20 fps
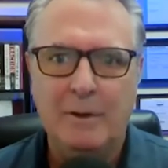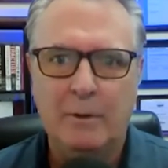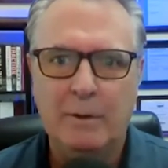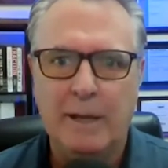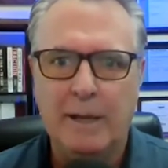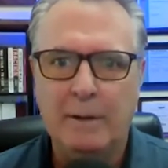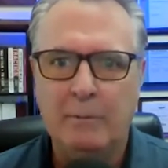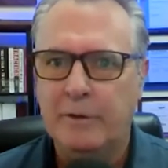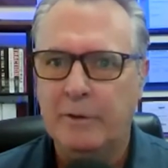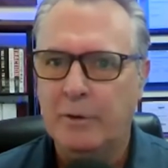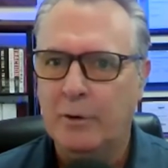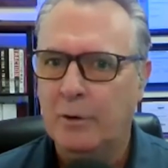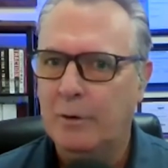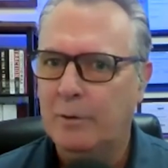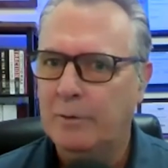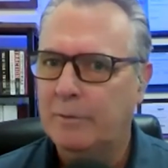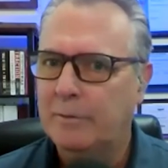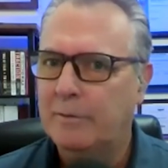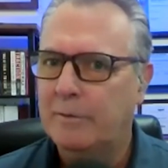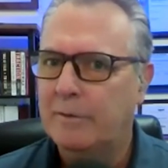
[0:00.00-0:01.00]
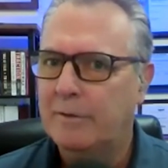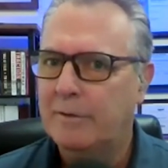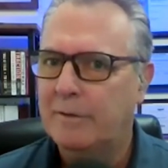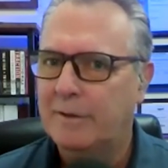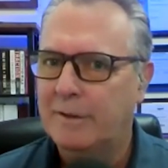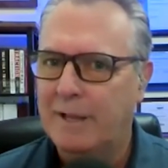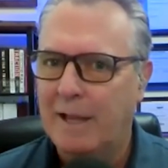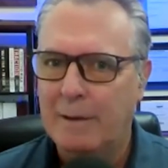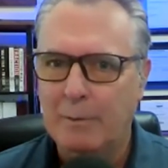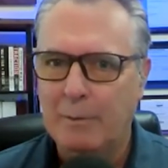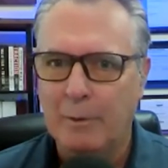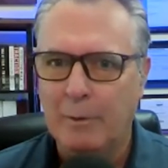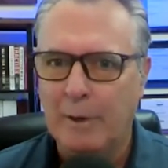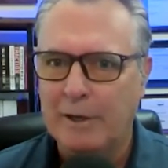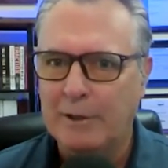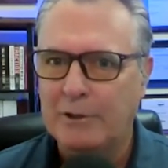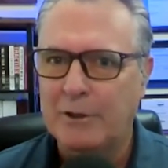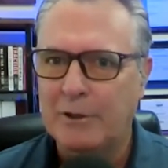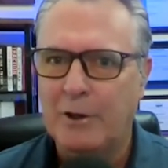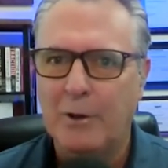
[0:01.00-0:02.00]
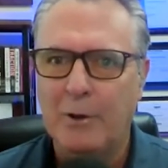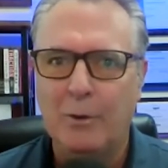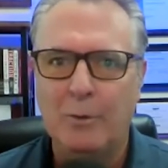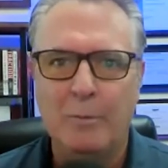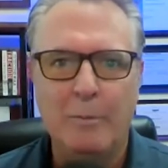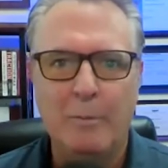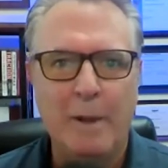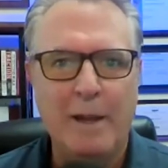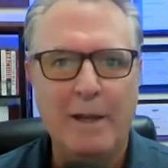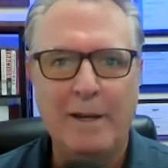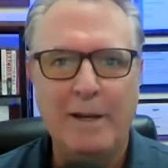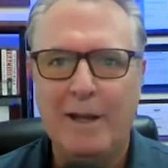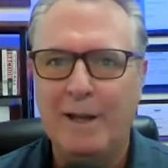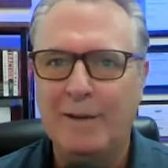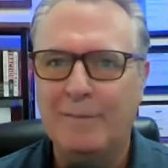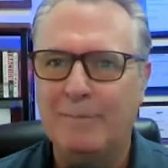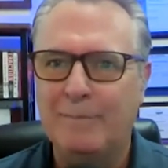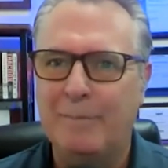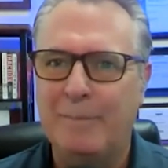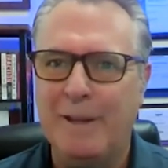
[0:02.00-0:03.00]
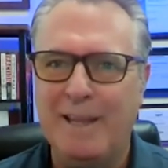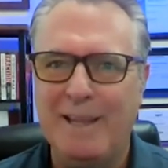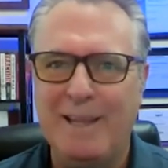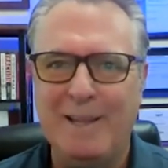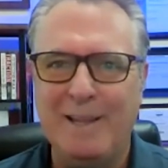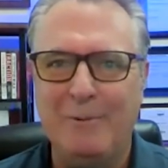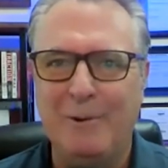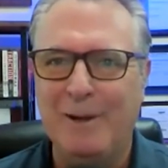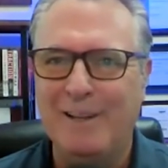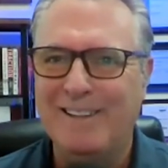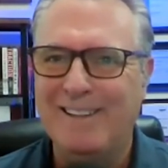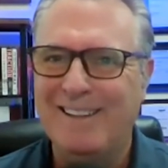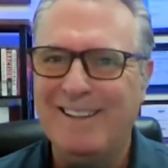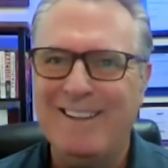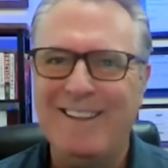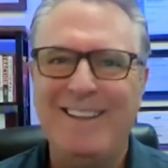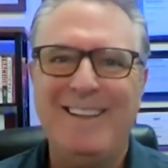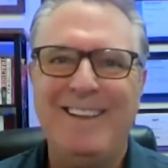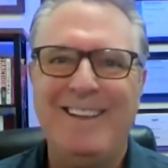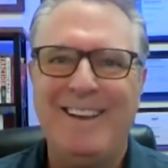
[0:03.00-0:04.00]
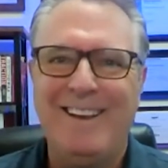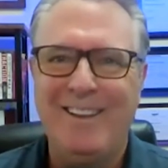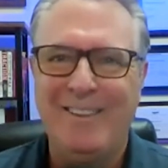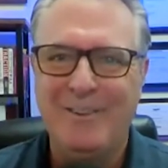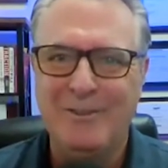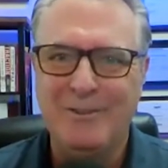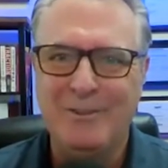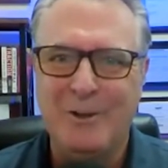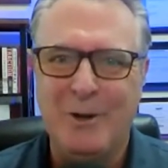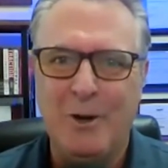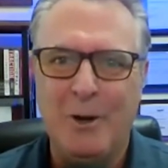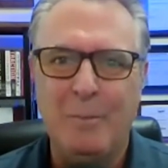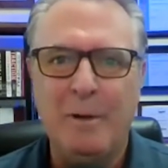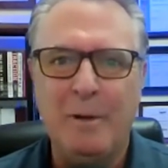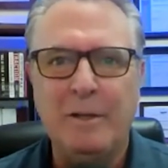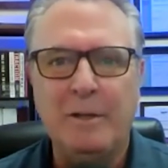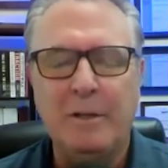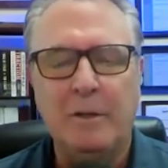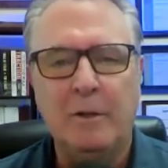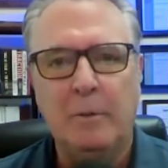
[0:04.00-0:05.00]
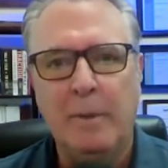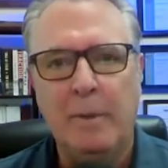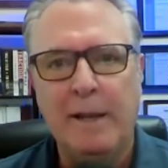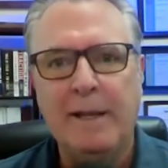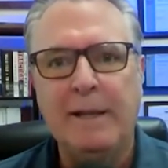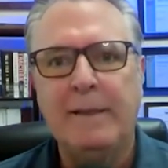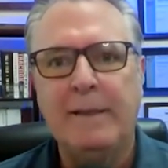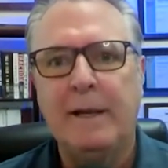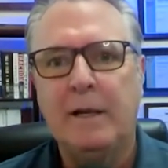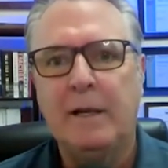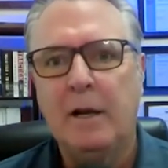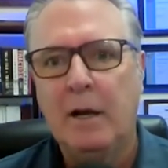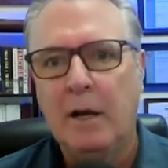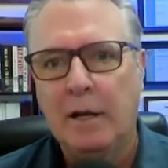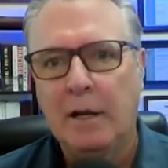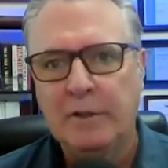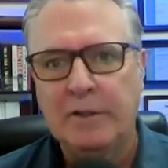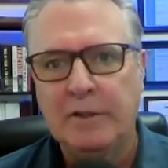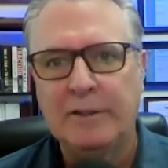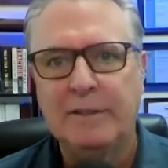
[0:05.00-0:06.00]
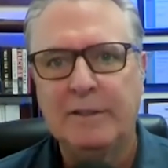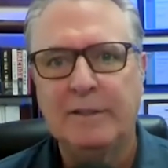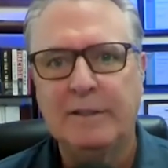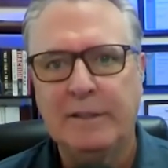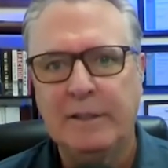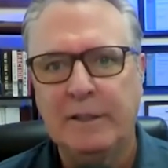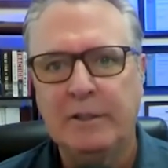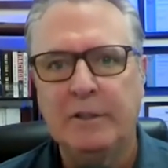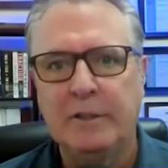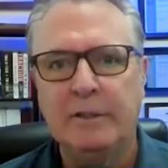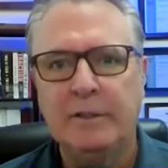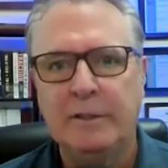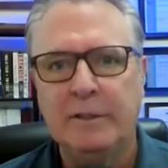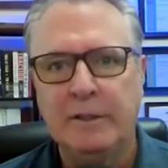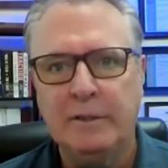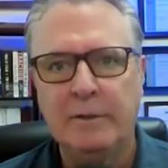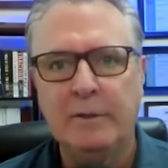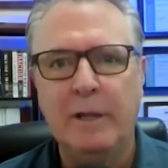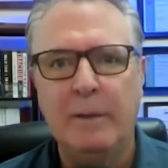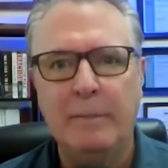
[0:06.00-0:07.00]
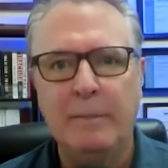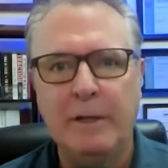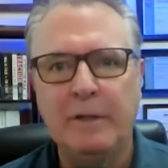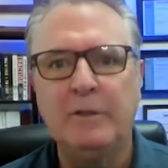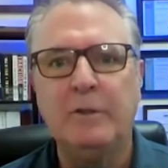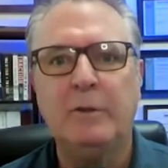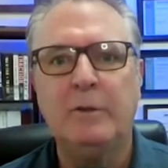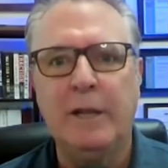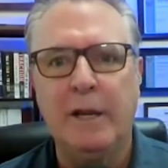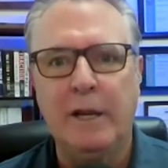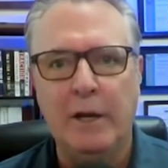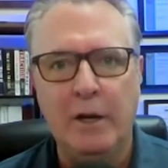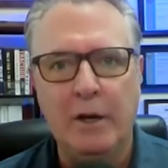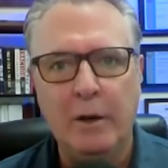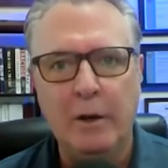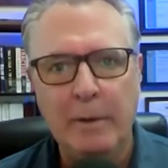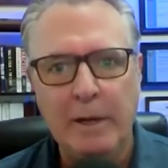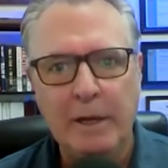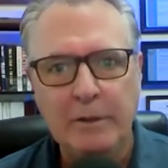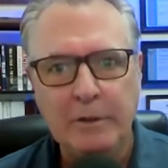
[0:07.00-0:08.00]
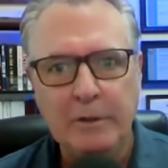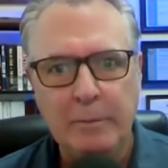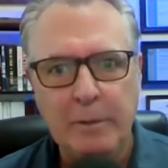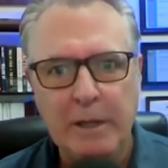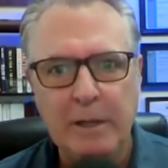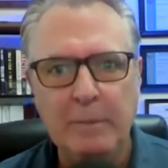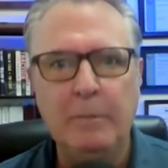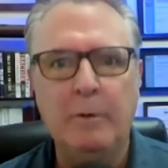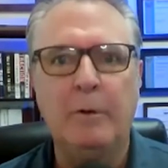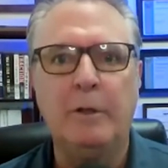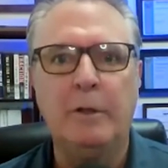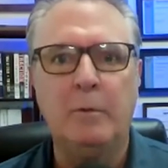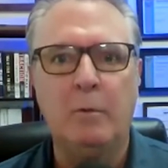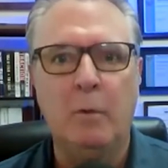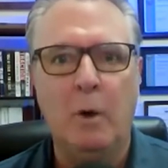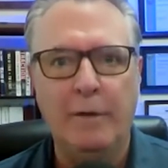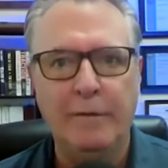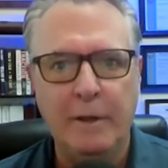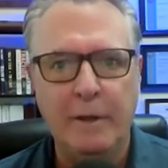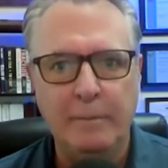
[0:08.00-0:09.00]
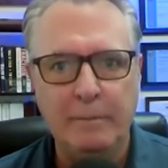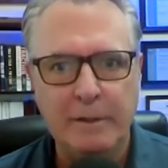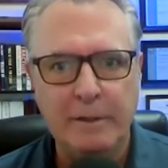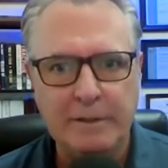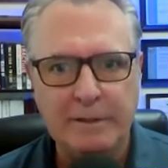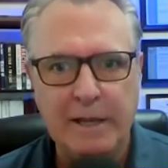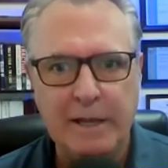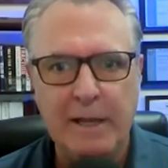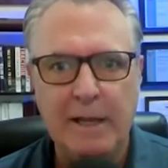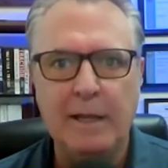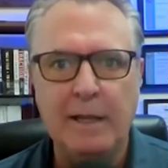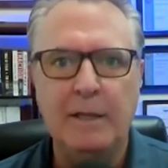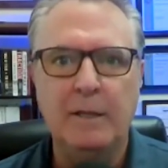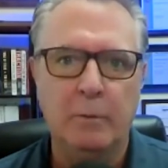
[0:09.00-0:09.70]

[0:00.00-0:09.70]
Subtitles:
Okay, your labor ratio may not be what others are, but you're making that conscious decision to do that because you care about your people. You want them to stay.